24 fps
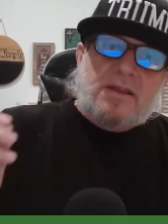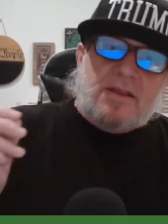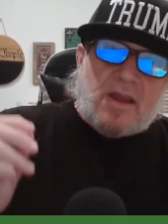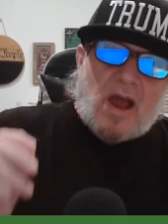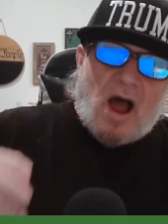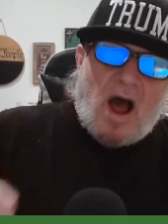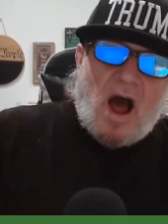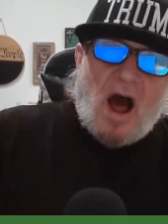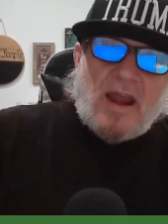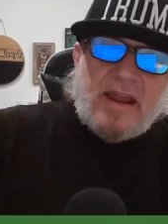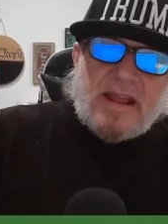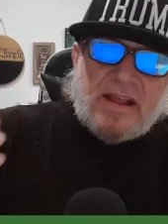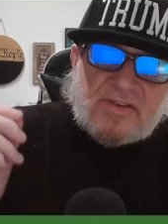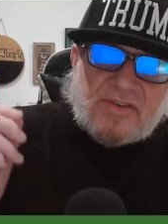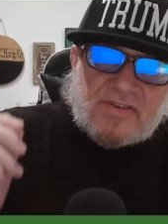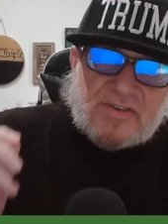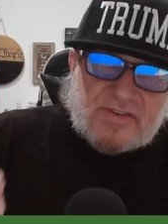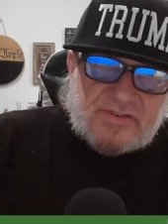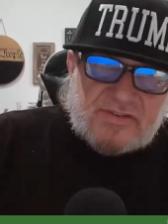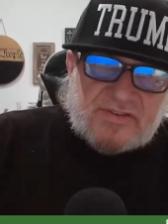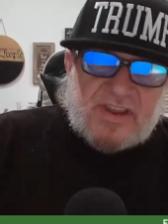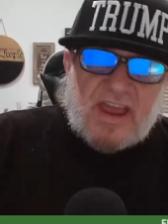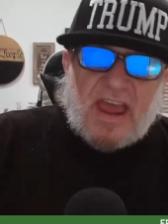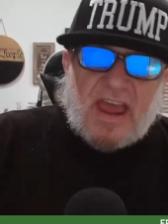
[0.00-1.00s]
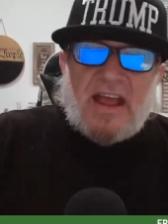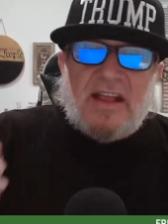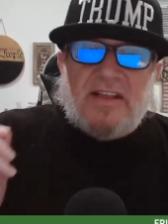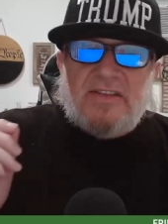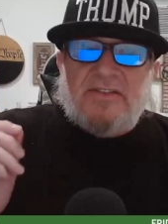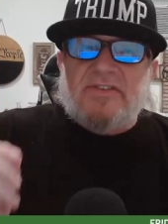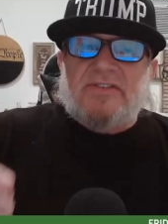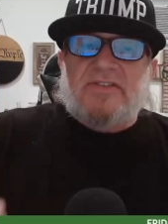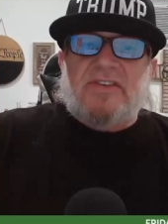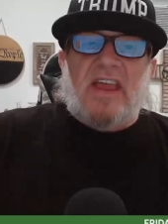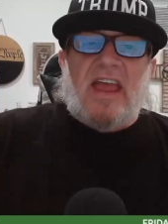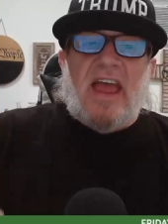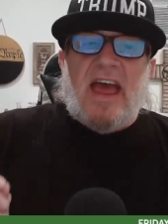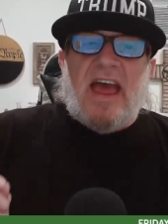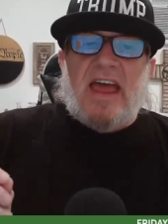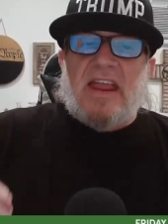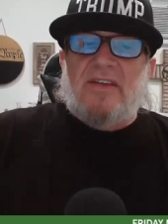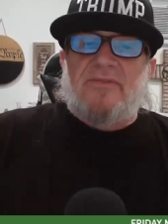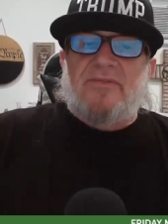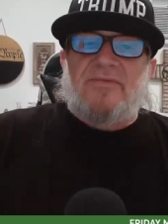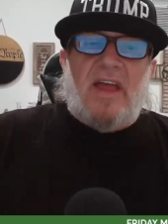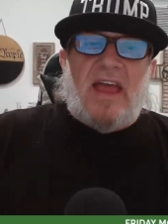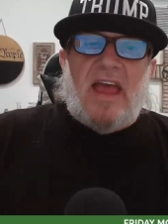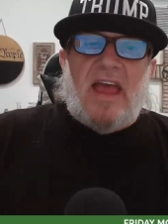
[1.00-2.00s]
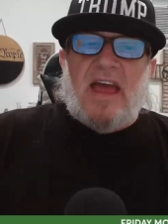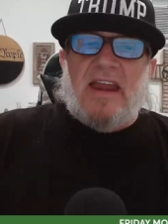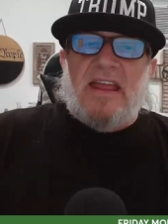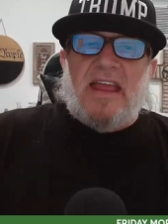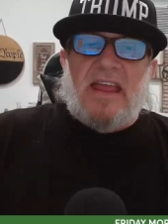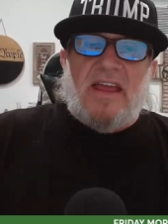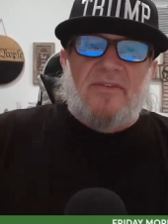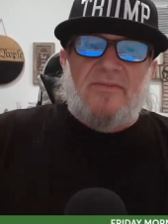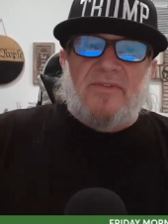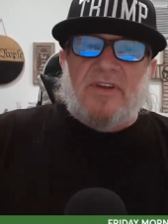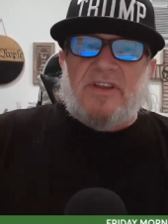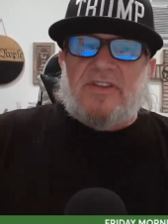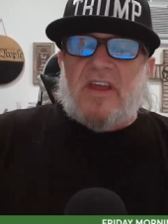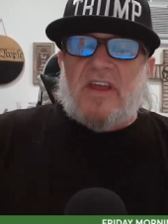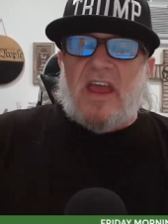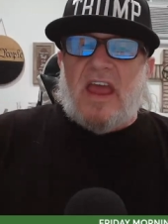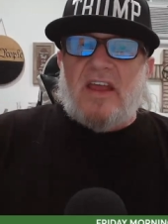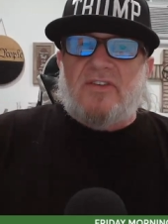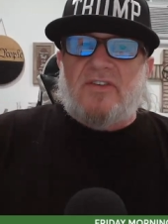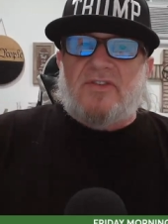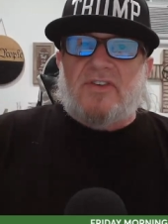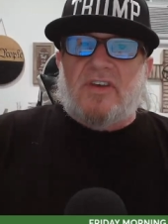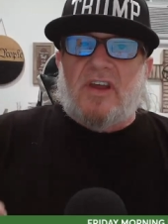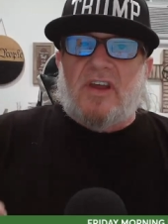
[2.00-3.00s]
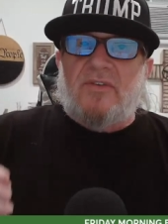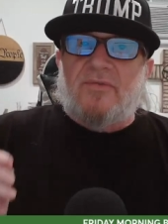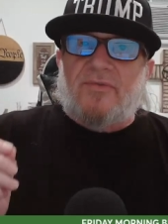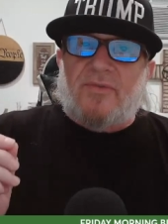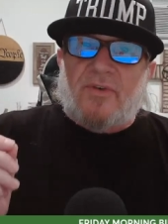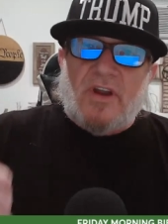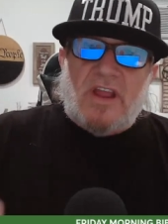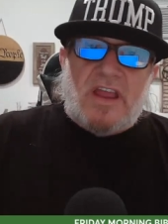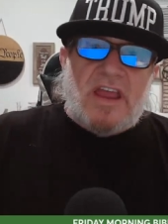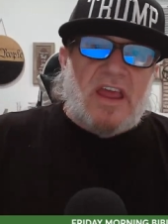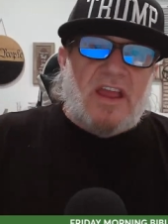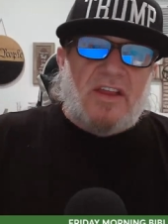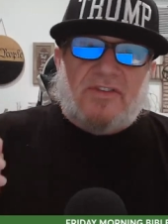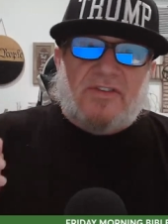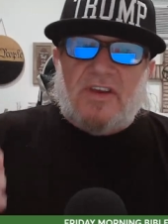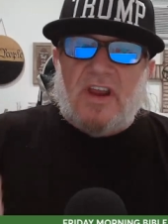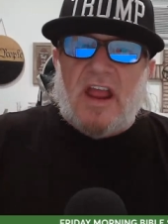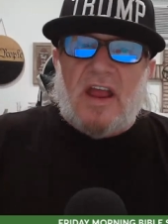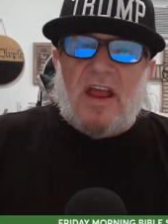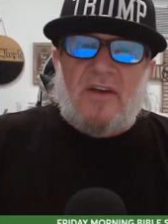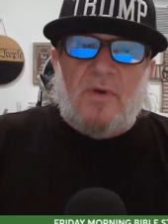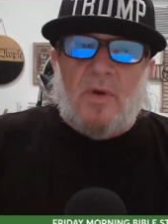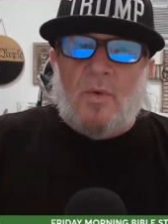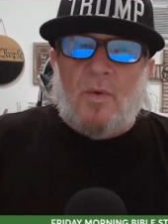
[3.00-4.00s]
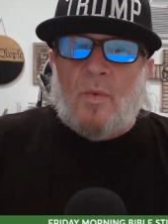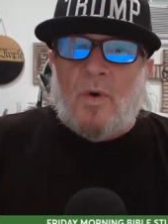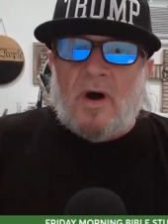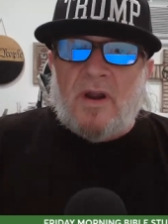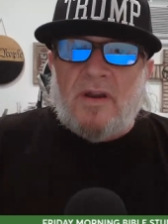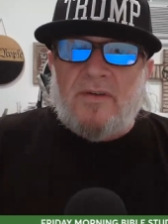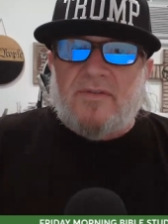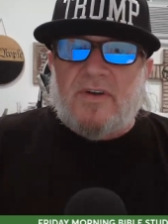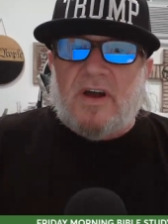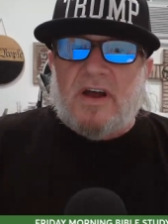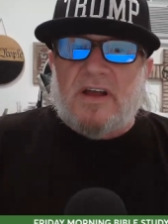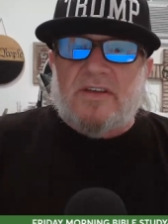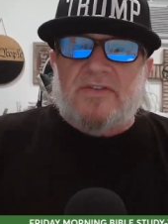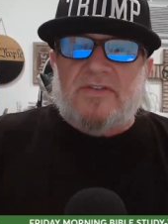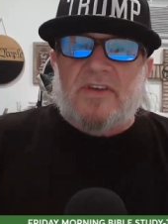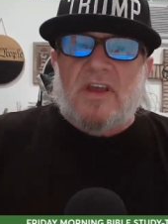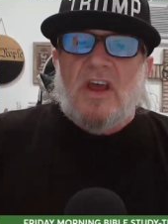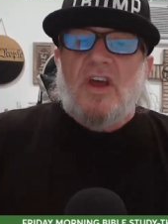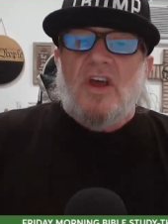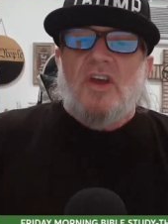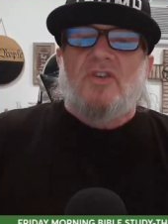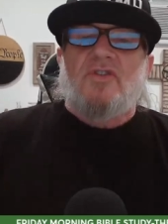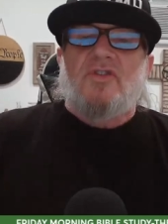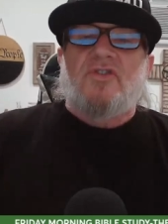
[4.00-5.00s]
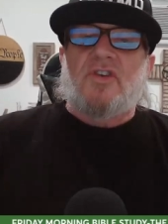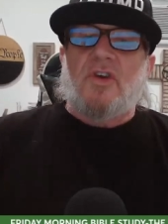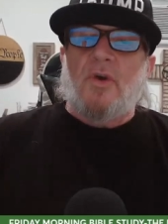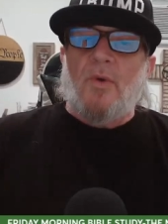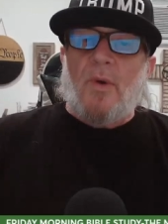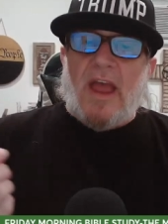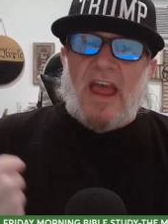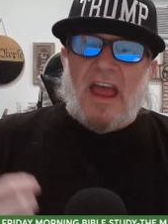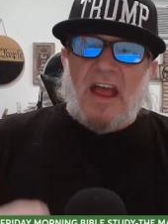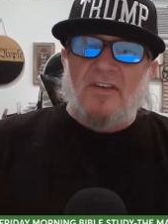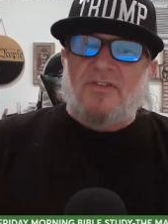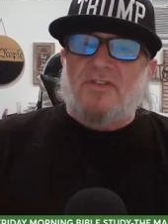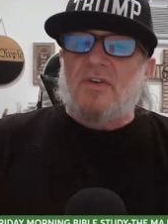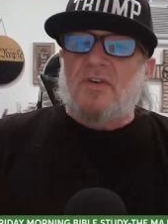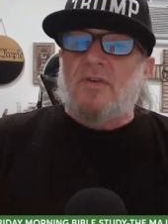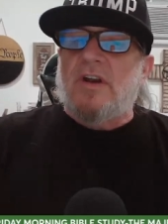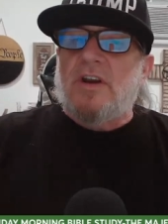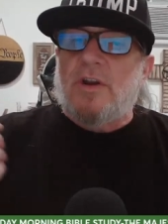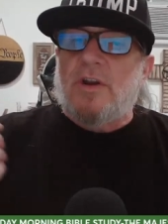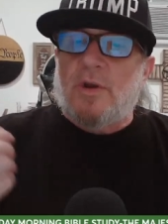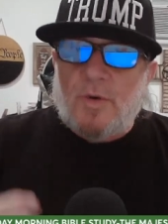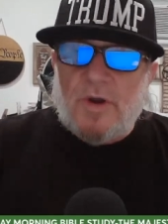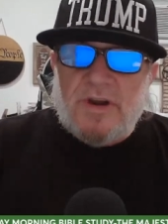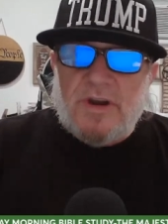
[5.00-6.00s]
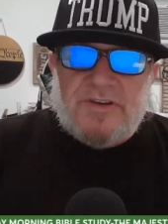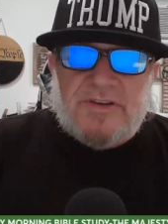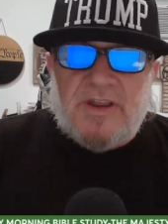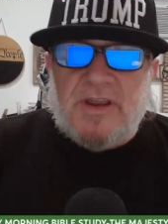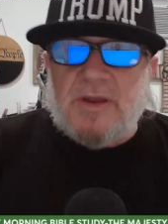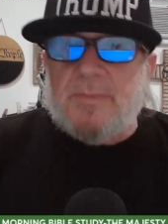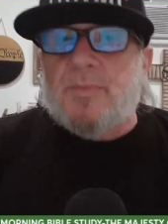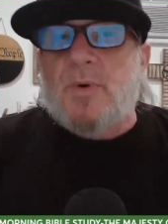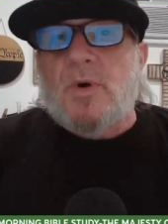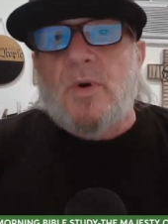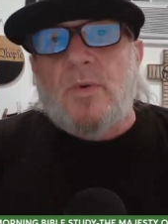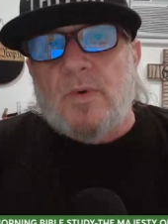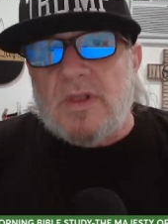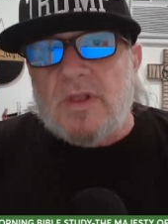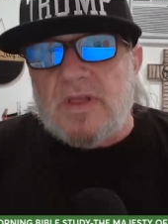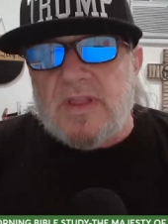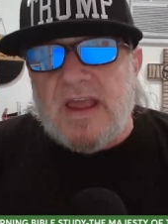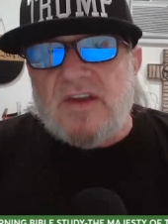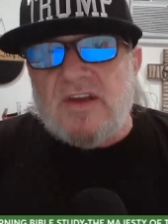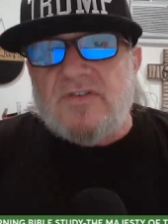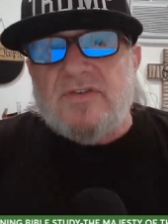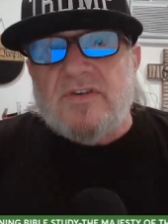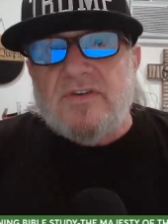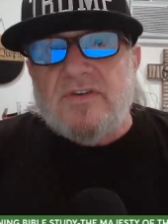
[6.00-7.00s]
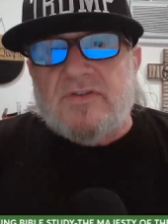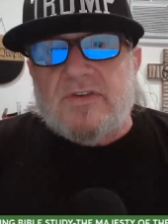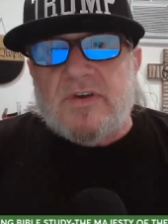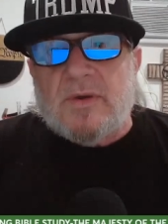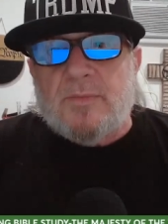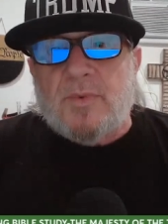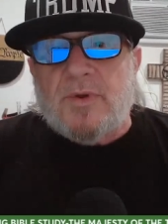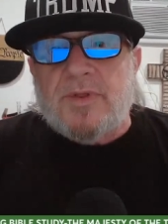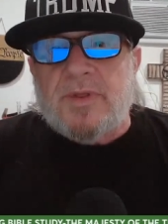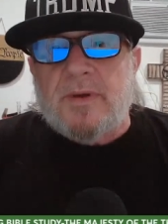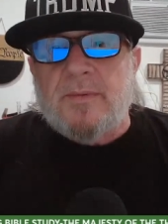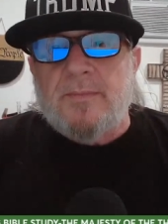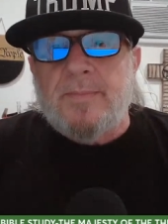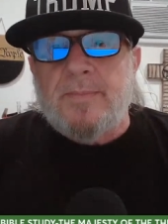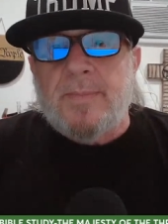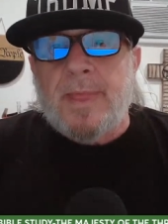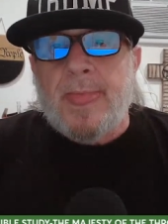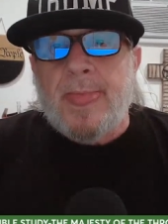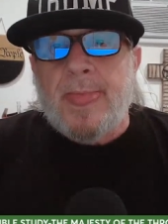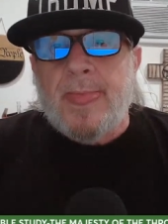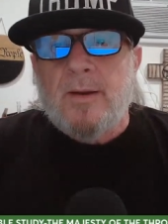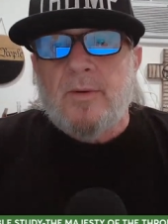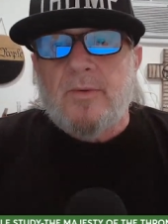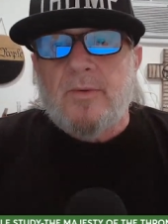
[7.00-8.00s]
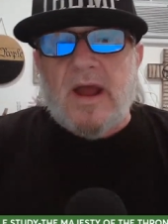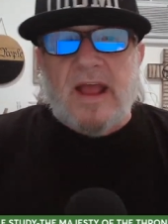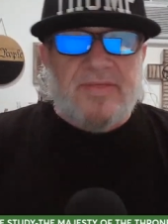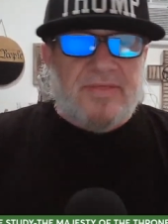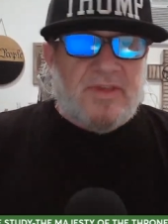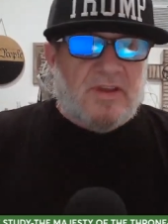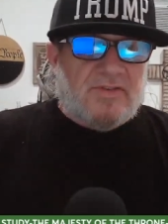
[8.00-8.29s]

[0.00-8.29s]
God extends an, an invitation for each and every one of us to enter into a deeper relationship with Him, right?